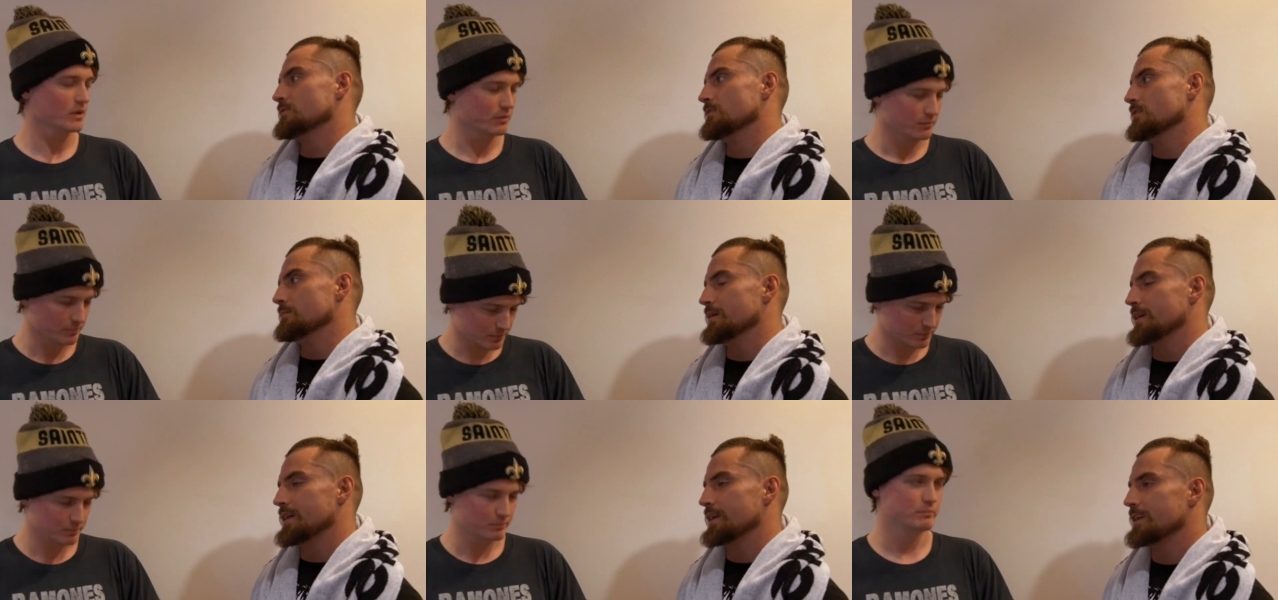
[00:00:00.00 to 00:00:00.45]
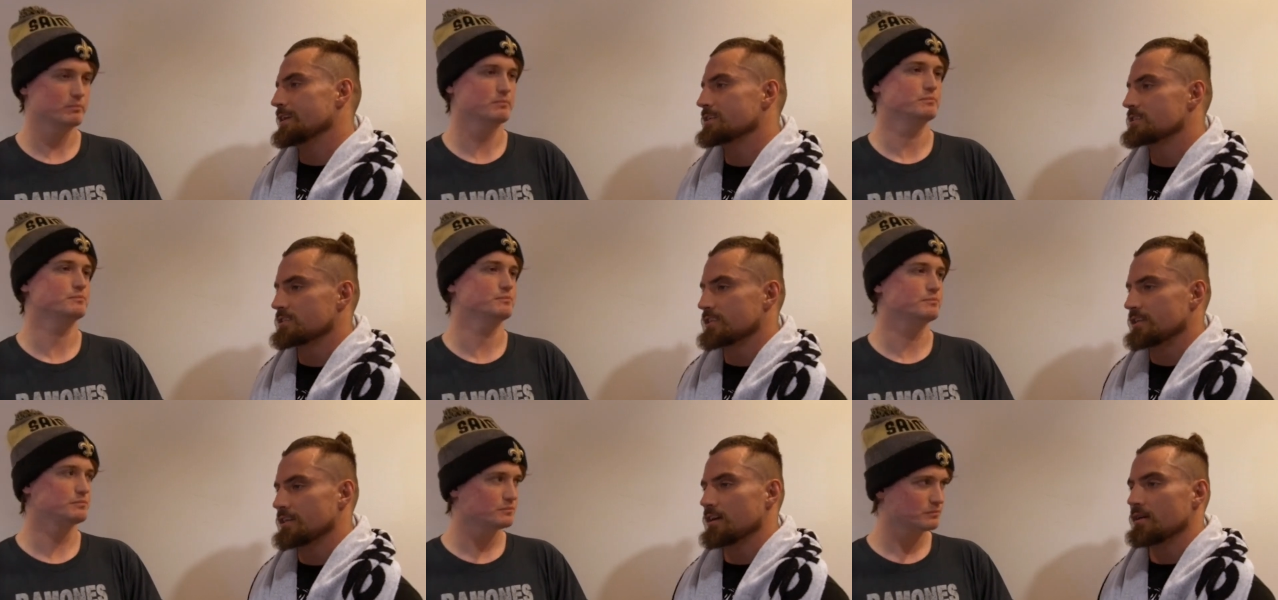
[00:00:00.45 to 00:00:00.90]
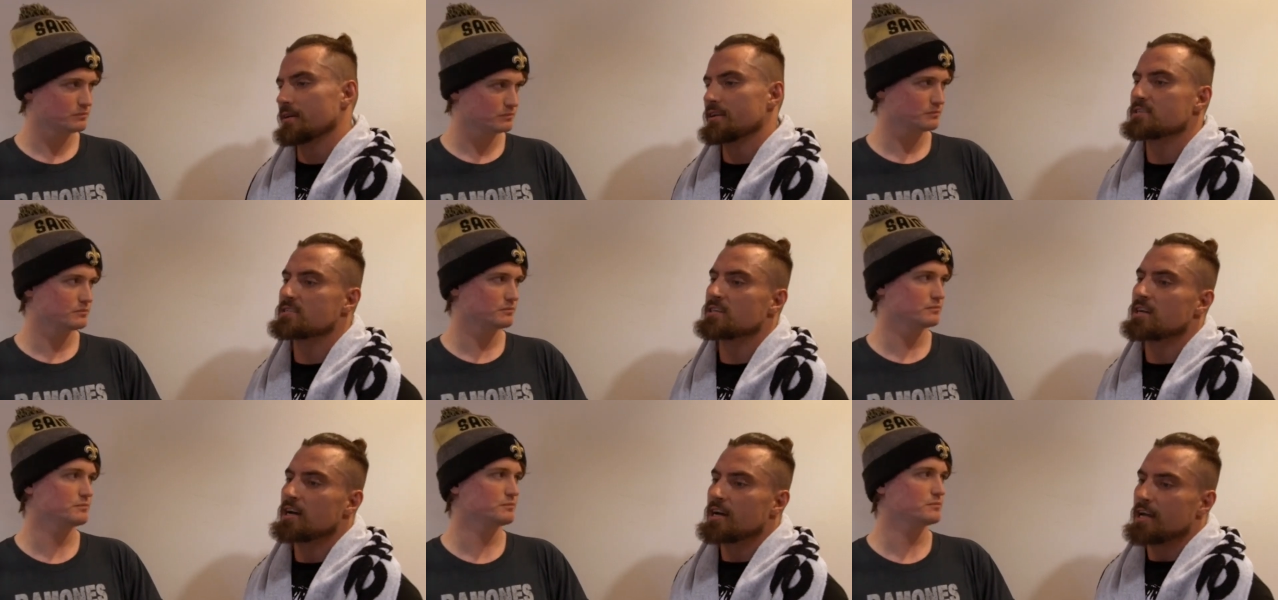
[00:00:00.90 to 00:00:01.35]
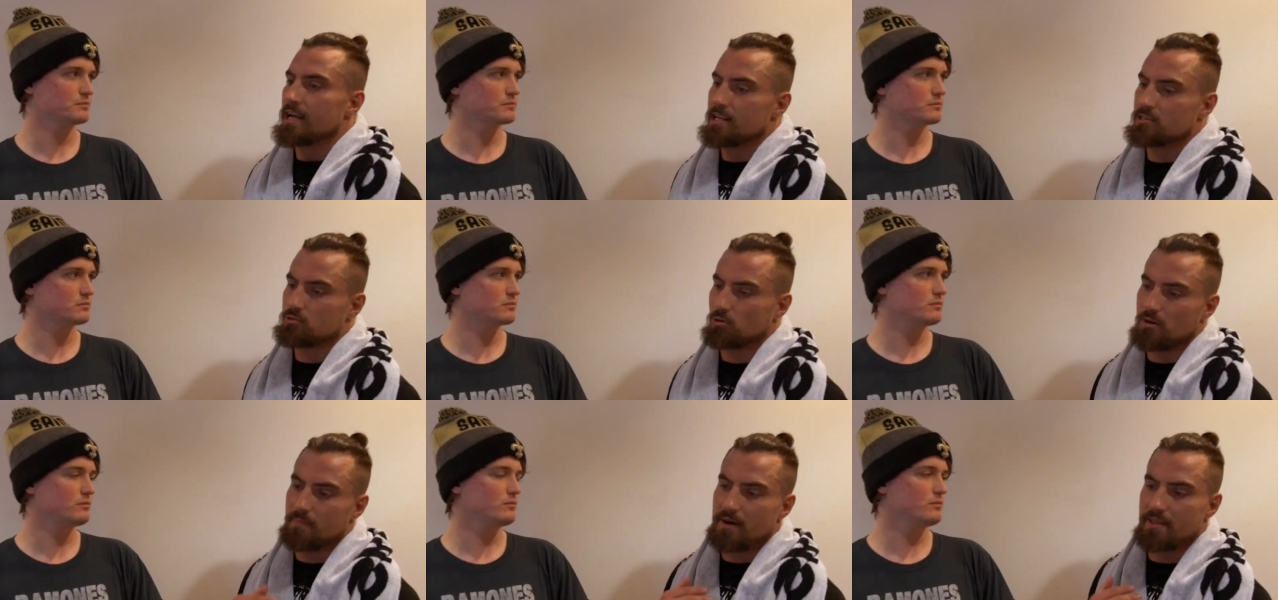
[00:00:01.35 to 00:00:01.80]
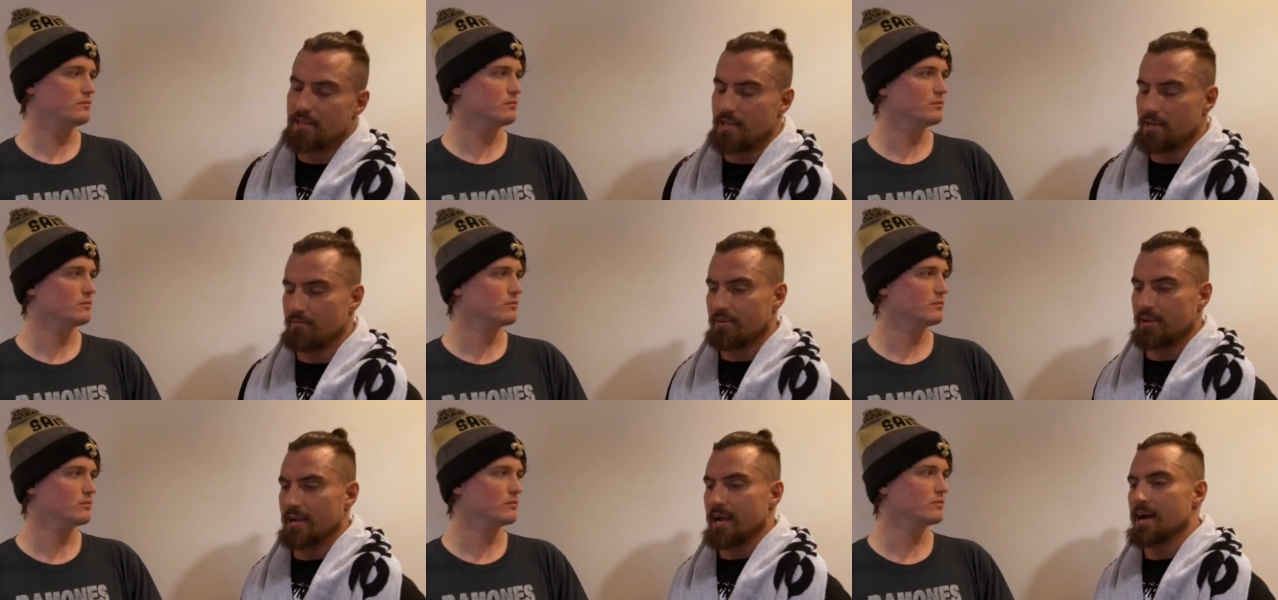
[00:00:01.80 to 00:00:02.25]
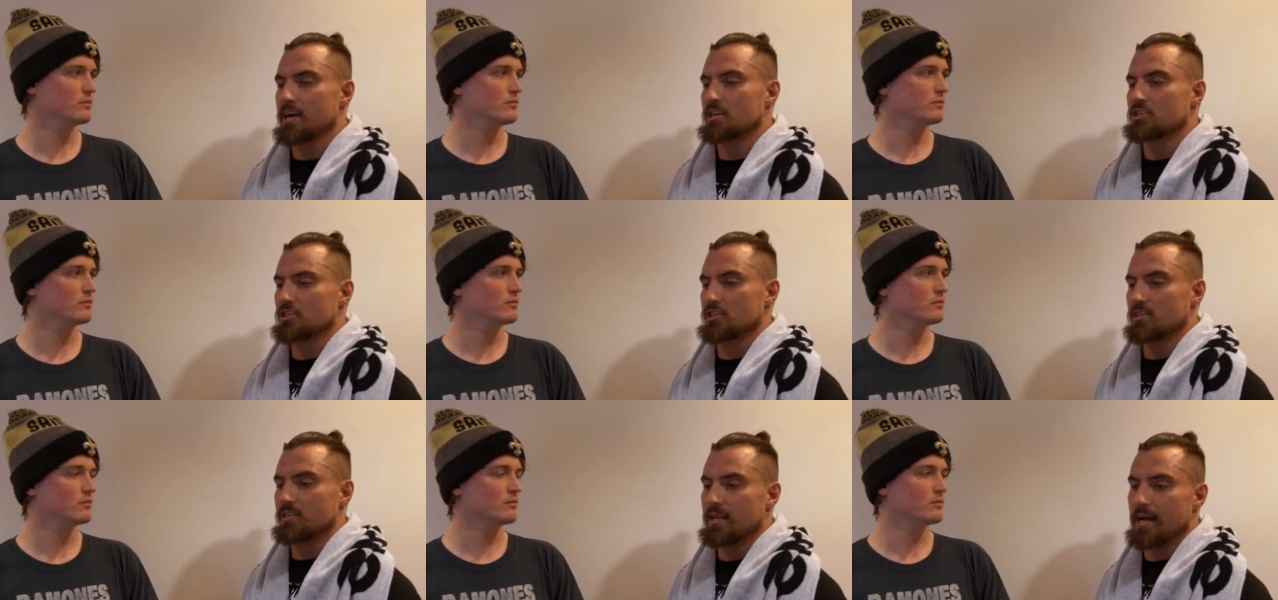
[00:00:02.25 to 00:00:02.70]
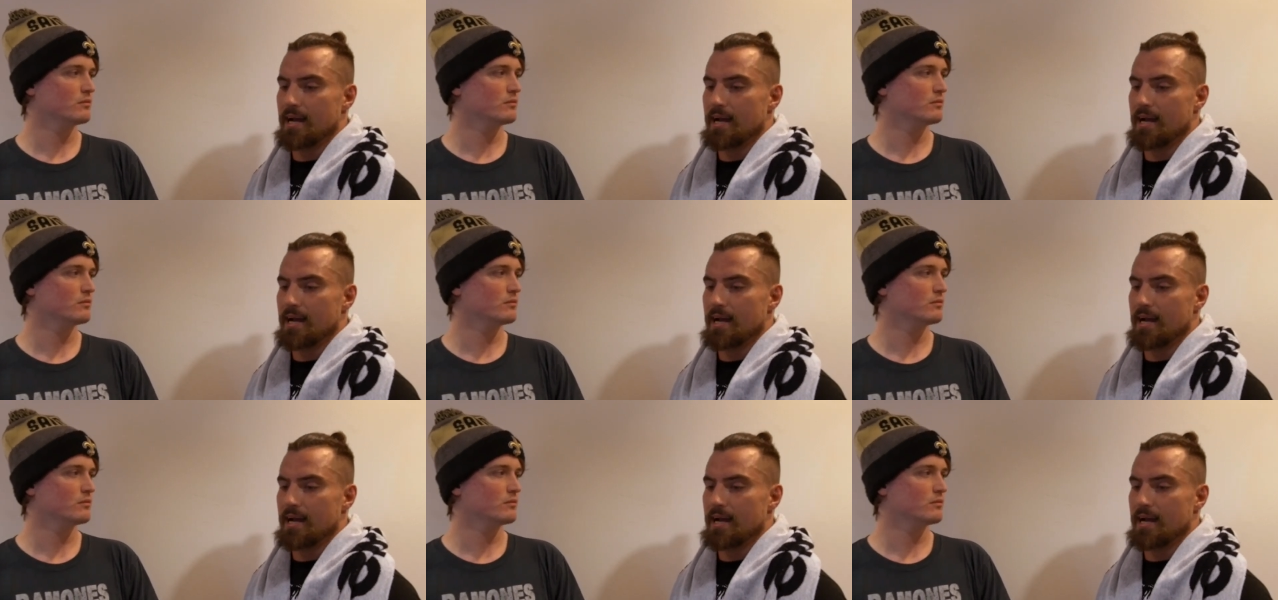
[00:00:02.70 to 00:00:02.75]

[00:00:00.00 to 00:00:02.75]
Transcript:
Speaker 1: You know what I mean? It's, you know, it's it's all about the in-ring action,